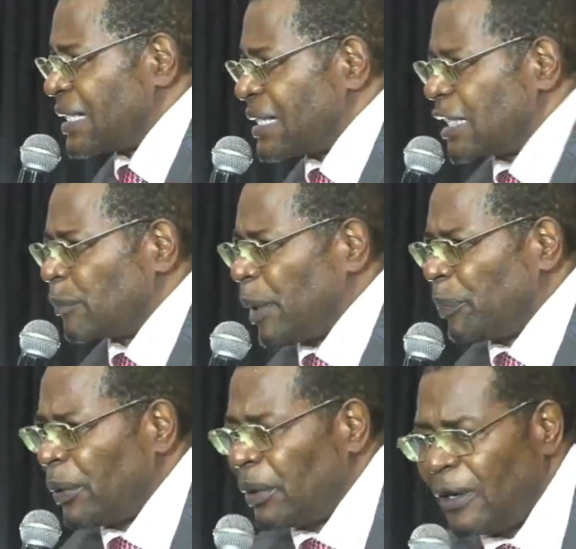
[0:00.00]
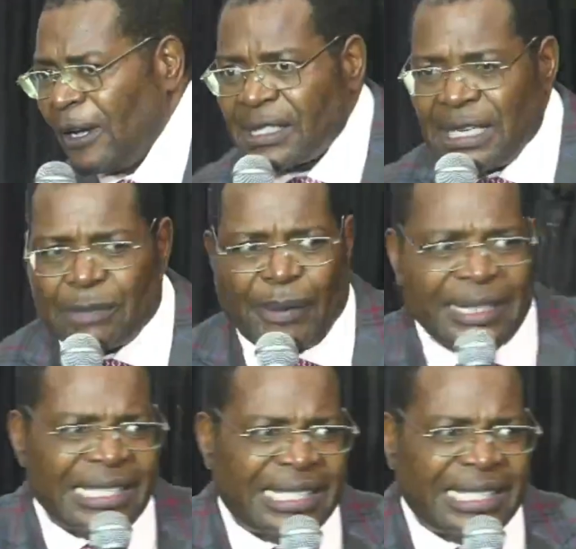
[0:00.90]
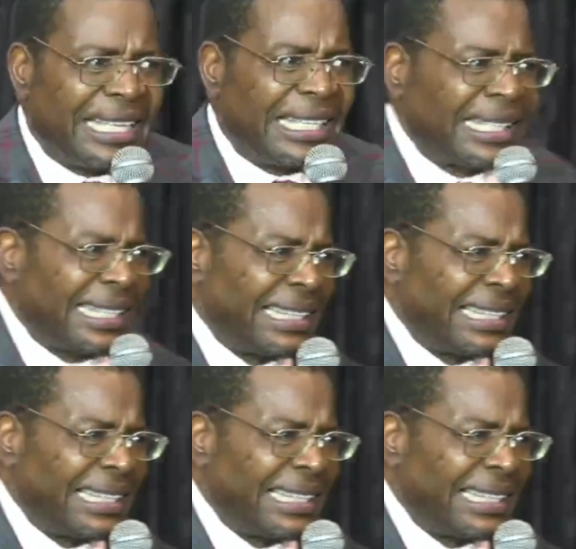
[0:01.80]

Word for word: street people. He says, But this day, this, this